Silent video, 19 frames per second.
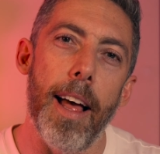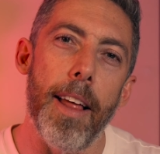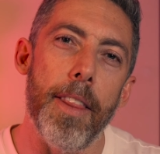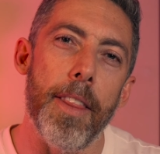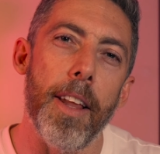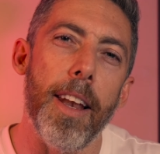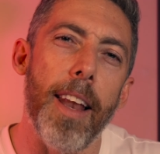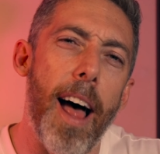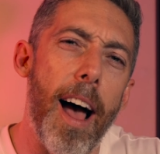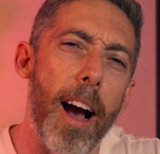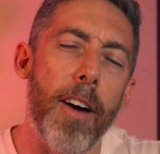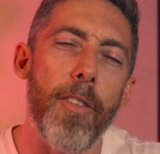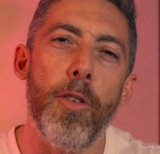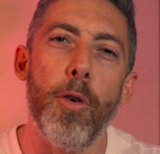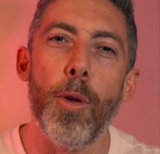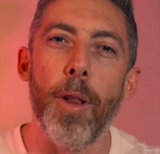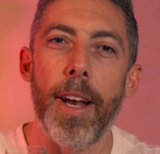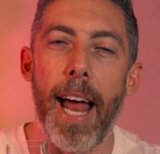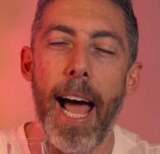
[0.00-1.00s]

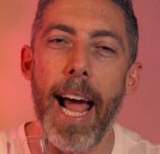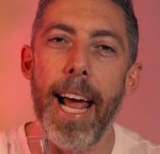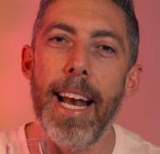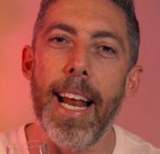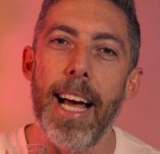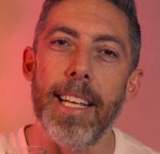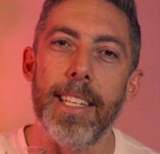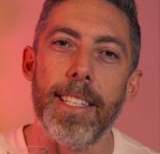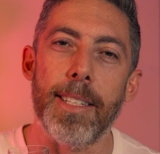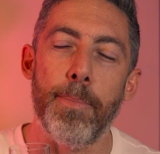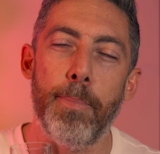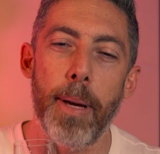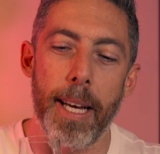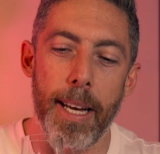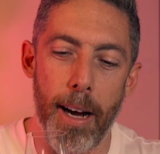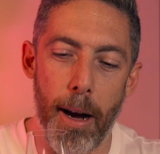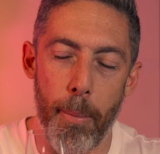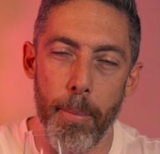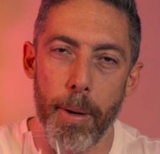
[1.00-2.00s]
Lagavulin 8 has
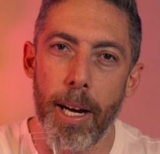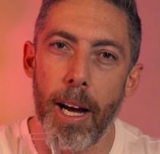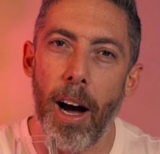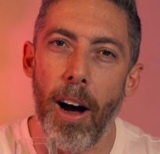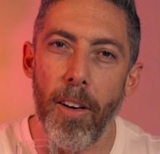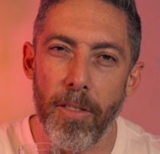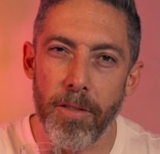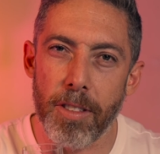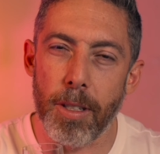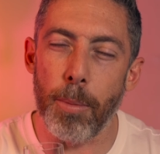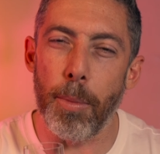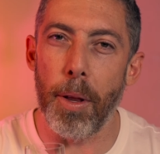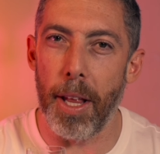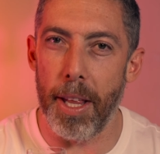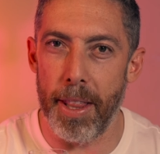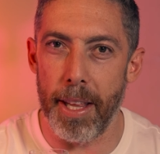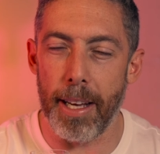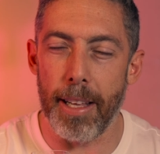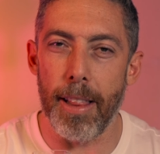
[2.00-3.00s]
become comfortable
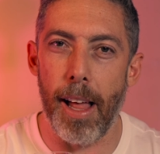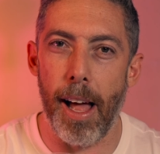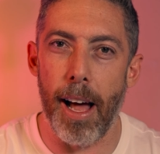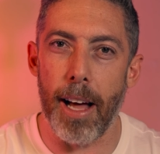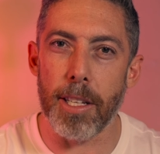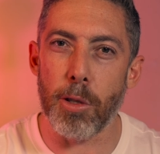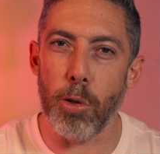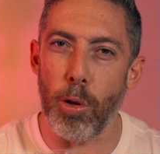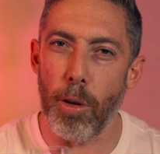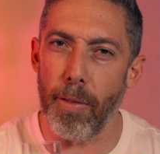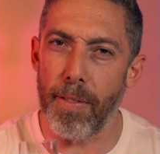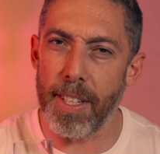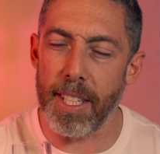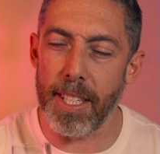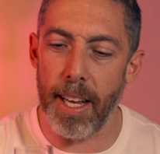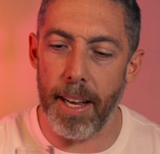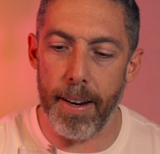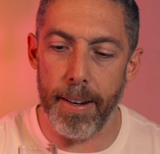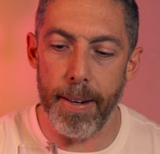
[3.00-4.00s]
in the glass all of a
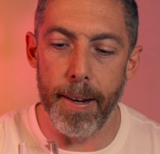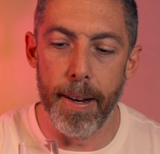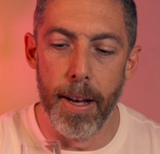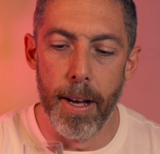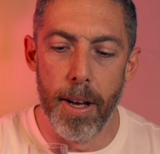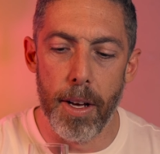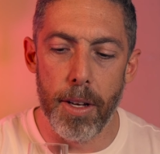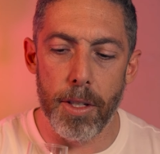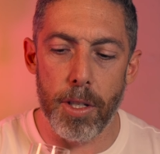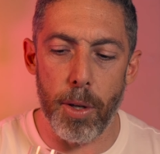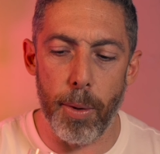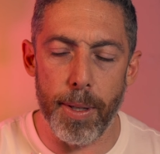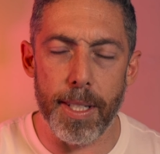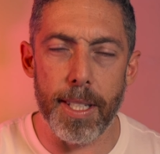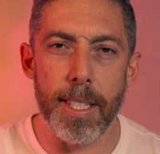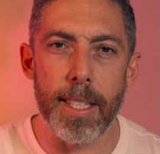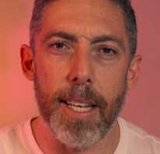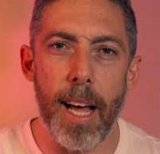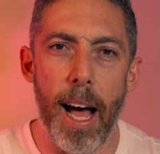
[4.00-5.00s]
sudden. So it
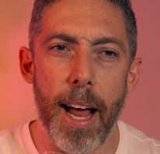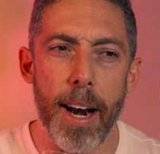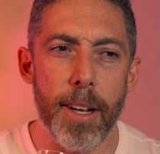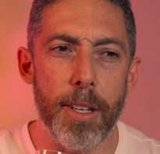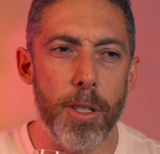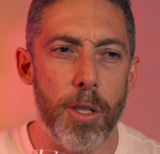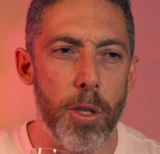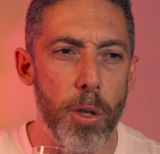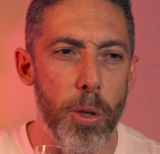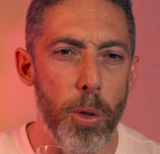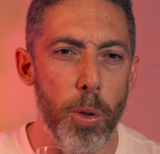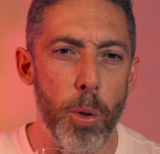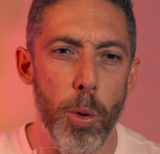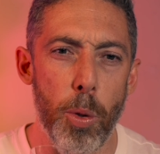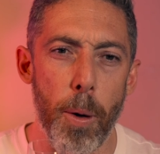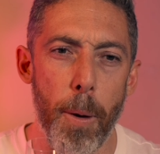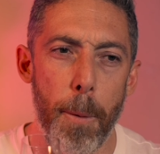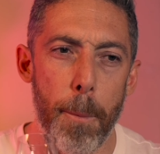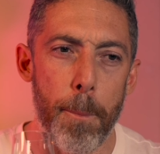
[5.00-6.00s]
started to